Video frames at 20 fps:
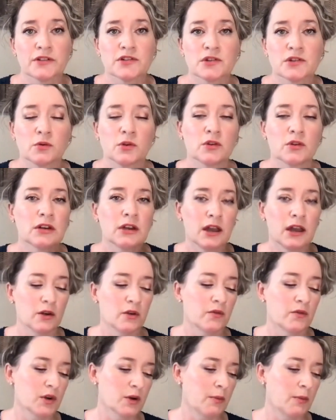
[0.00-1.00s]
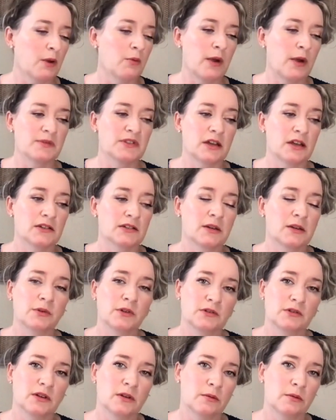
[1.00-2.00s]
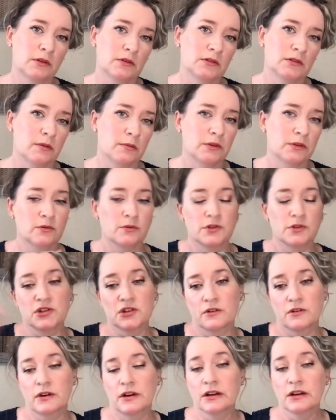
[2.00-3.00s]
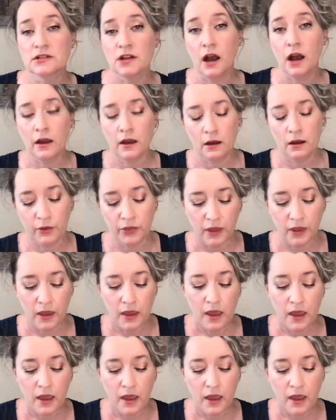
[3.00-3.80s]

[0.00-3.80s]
So you can head over to my website, www.regenerating.health.